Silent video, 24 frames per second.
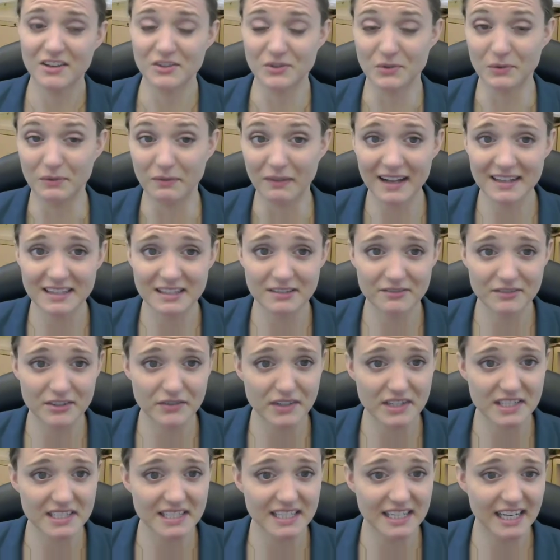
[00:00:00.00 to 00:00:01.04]
So lots of
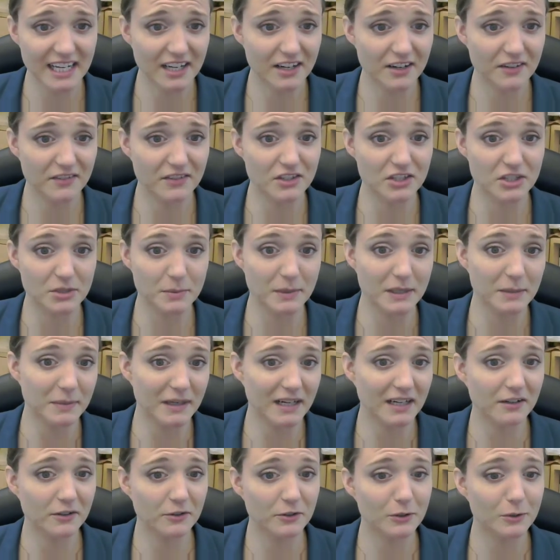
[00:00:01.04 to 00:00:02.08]
diversity here in the
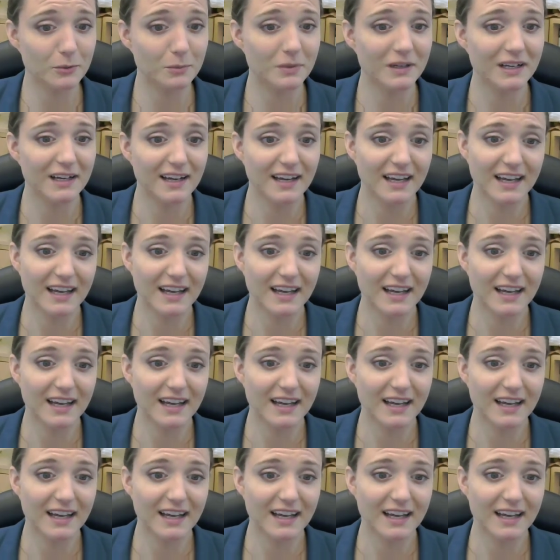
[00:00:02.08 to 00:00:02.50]
stramenopile group.